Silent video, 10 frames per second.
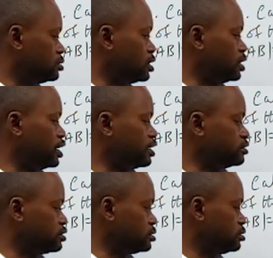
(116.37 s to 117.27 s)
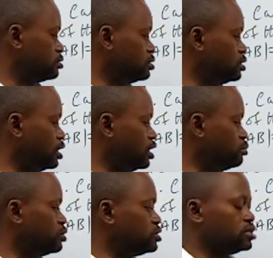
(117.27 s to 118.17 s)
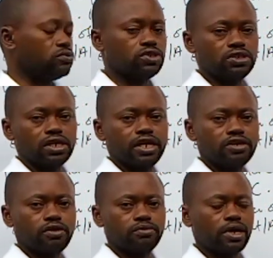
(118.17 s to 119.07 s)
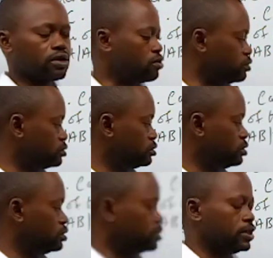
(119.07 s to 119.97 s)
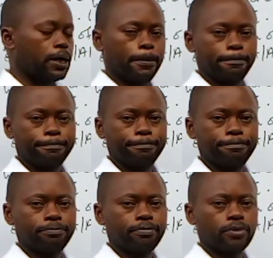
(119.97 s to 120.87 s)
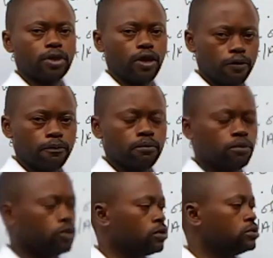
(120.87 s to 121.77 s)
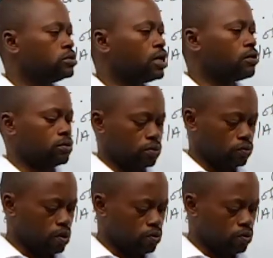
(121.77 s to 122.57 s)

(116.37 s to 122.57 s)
the length ABC, which is the length of that chord there. Okay. Now we